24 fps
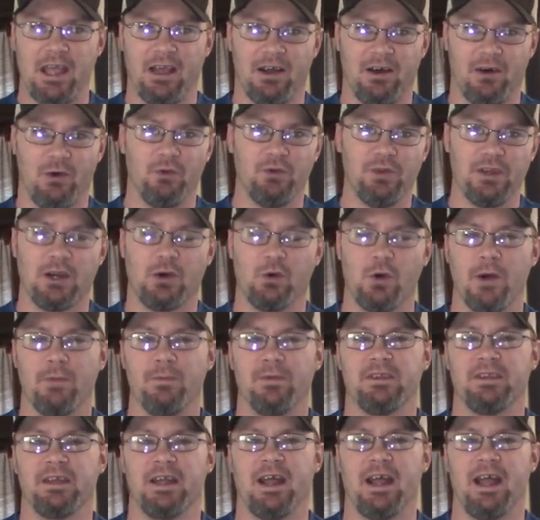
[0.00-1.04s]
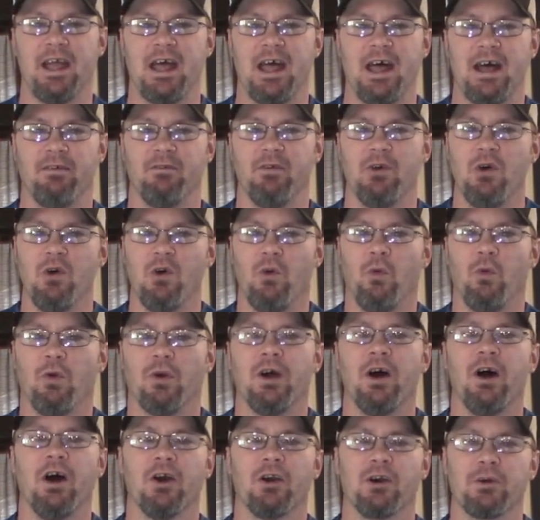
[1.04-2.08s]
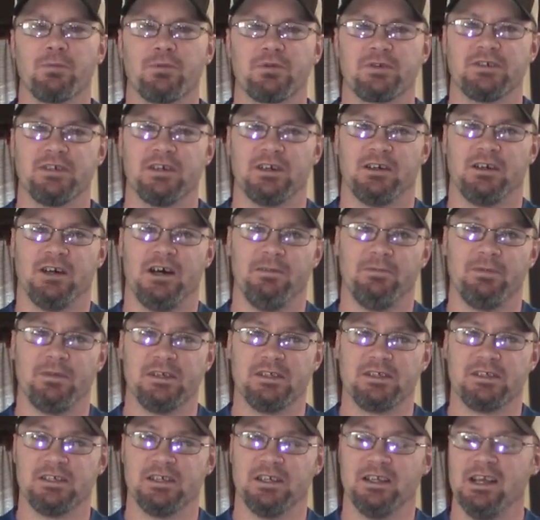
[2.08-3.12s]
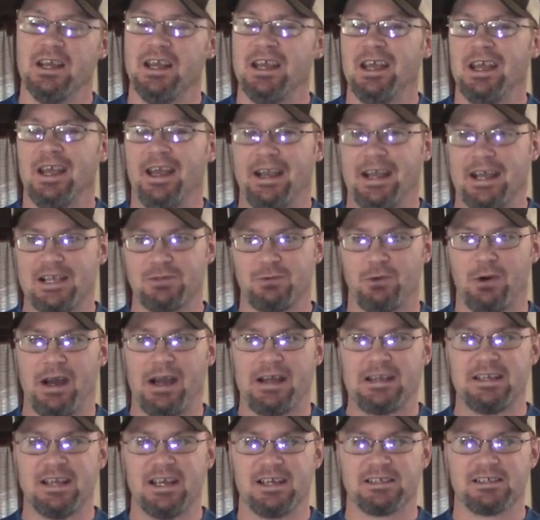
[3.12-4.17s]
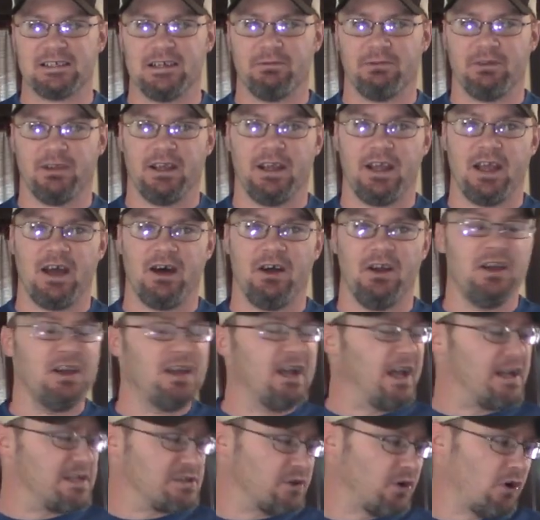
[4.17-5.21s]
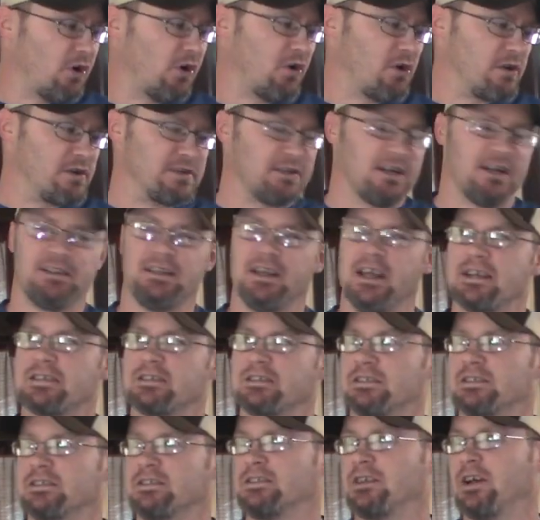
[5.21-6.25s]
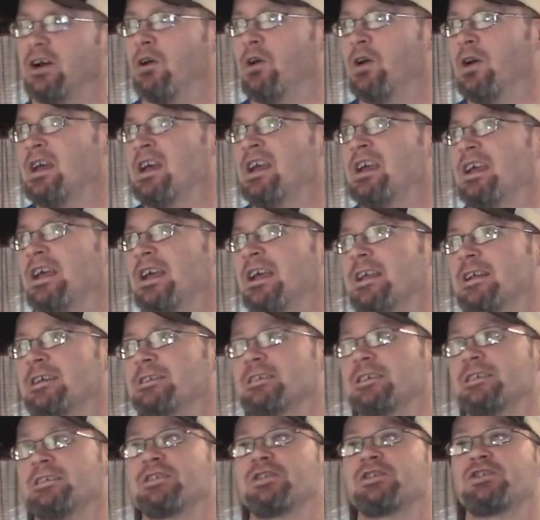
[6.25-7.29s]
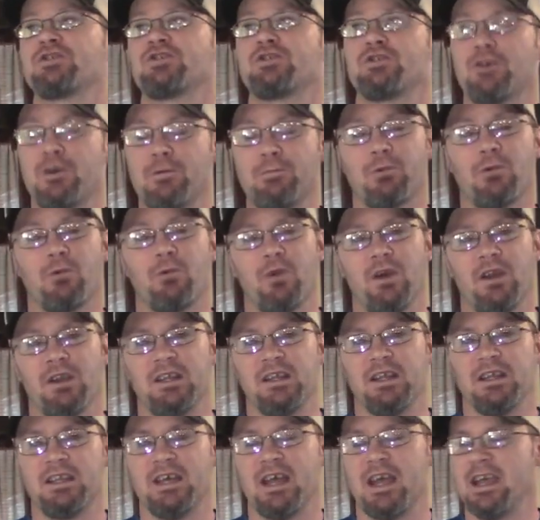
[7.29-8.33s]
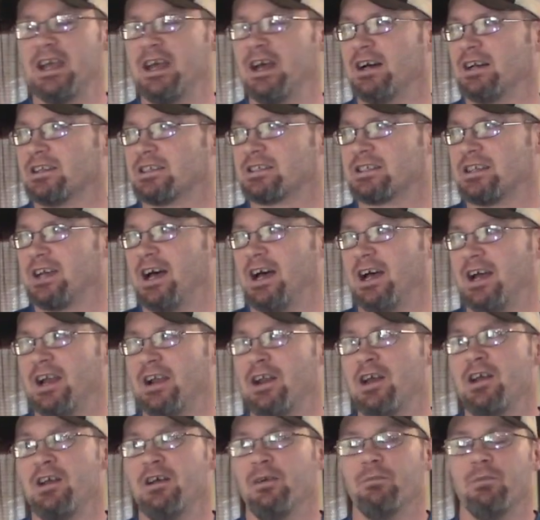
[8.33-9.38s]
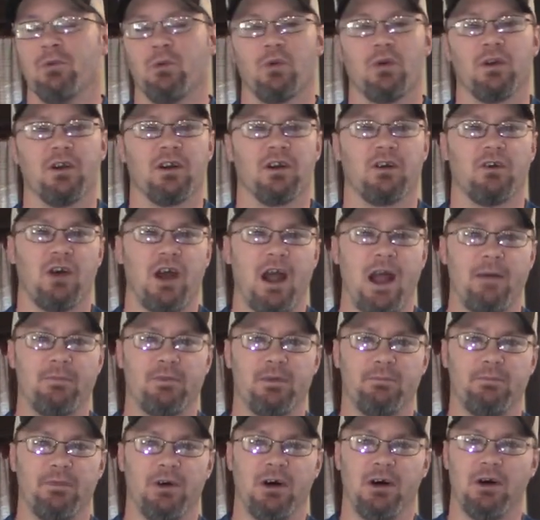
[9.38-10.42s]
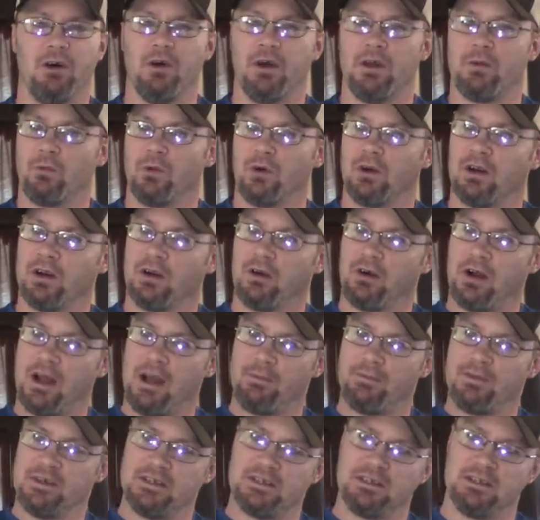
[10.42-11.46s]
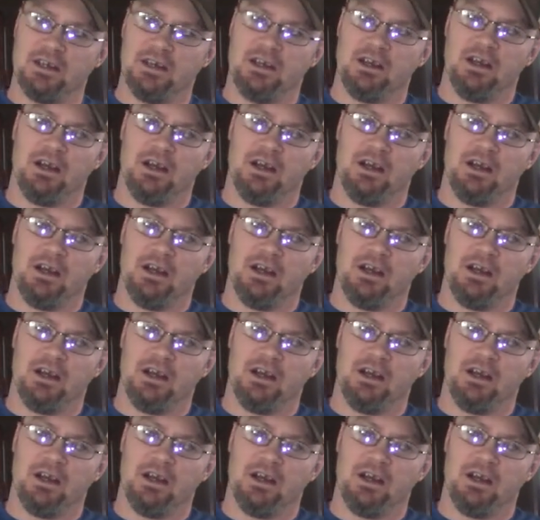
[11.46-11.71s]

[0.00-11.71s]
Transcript: only equipment that I have 100% confidence in, and that's why I test everything out as hard as I test it. So it is a super windy day outside, but we're going to grab the bow and we're going to grab these